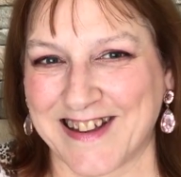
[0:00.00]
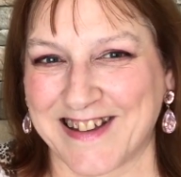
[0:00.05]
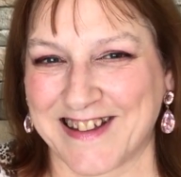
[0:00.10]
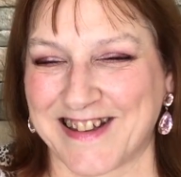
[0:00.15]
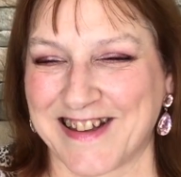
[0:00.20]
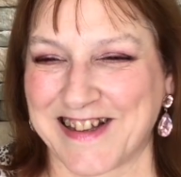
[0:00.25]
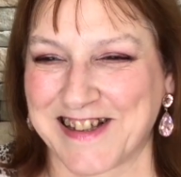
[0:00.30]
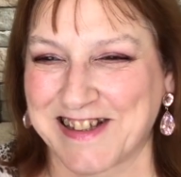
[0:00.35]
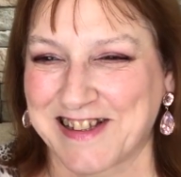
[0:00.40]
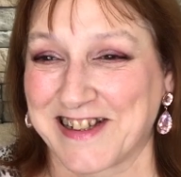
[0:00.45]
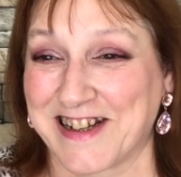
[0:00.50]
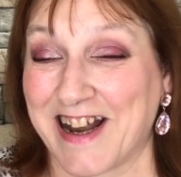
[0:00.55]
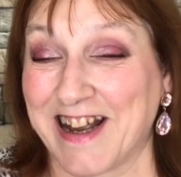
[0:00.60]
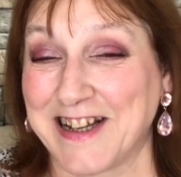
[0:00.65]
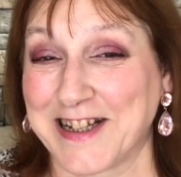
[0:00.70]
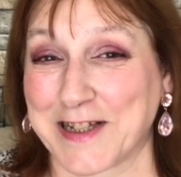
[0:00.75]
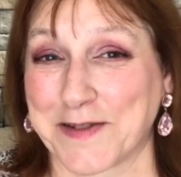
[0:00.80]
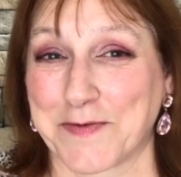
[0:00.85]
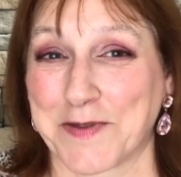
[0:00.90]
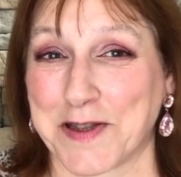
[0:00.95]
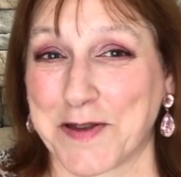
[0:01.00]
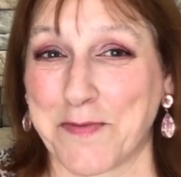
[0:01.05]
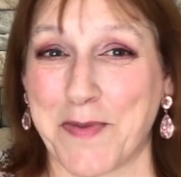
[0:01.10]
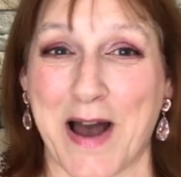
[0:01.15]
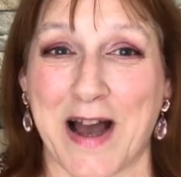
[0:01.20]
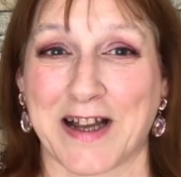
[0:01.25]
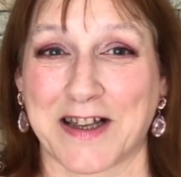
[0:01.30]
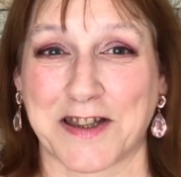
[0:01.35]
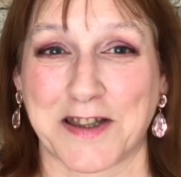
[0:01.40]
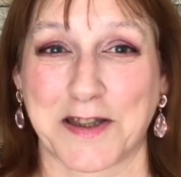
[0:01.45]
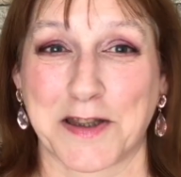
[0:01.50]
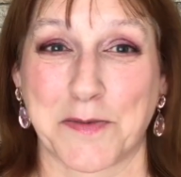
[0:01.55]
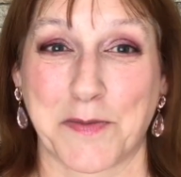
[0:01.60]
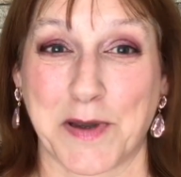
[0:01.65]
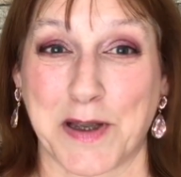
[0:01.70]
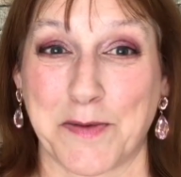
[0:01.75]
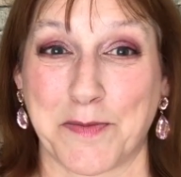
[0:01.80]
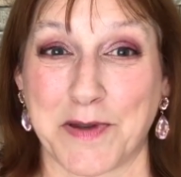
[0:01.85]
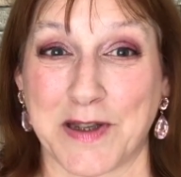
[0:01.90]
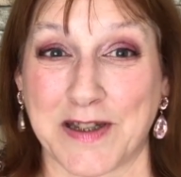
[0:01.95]
and there's an item in the bag, then the
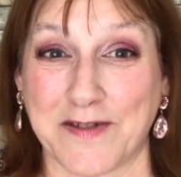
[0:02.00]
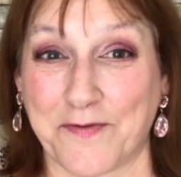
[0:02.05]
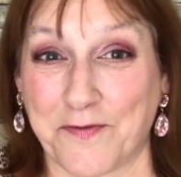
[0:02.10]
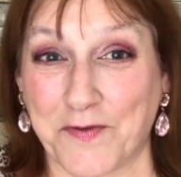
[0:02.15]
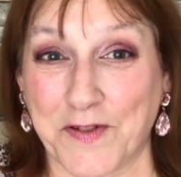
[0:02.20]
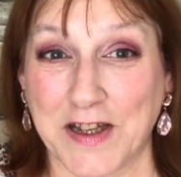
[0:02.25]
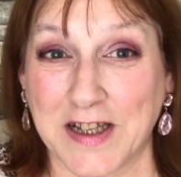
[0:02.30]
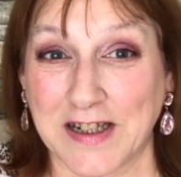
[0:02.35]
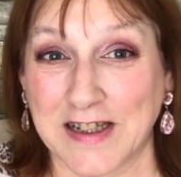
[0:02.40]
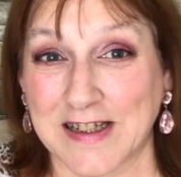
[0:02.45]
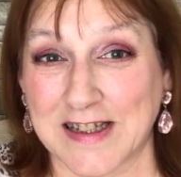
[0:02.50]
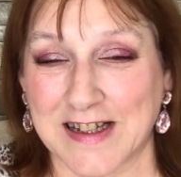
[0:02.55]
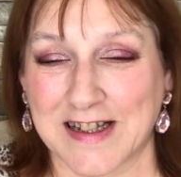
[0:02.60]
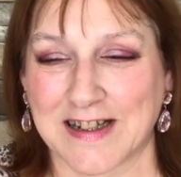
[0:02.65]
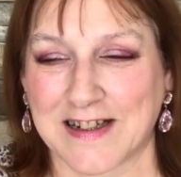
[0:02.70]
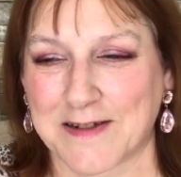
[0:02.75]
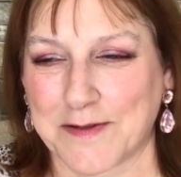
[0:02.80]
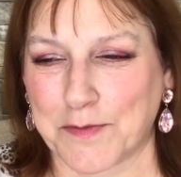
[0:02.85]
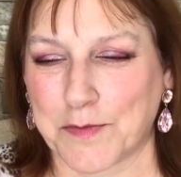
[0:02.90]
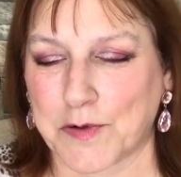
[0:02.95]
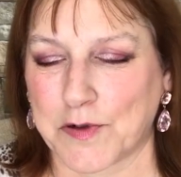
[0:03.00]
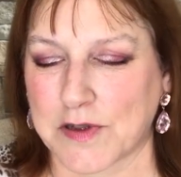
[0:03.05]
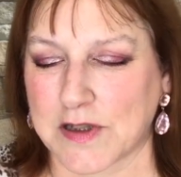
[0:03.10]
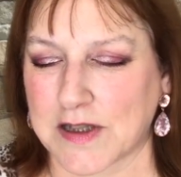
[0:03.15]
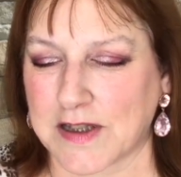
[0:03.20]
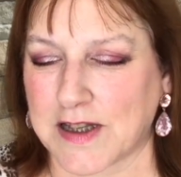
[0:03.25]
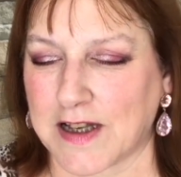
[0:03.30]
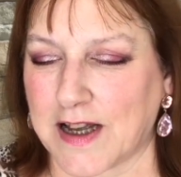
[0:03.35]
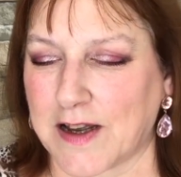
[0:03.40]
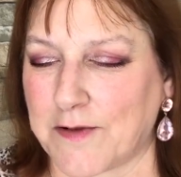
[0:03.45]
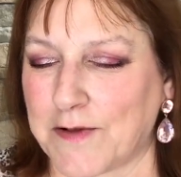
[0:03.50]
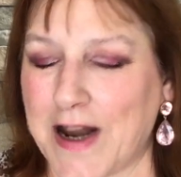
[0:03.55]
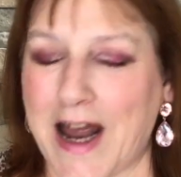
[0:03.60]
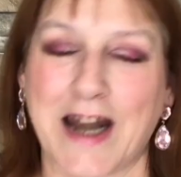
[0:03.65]
baby feels it and pulls the thing out.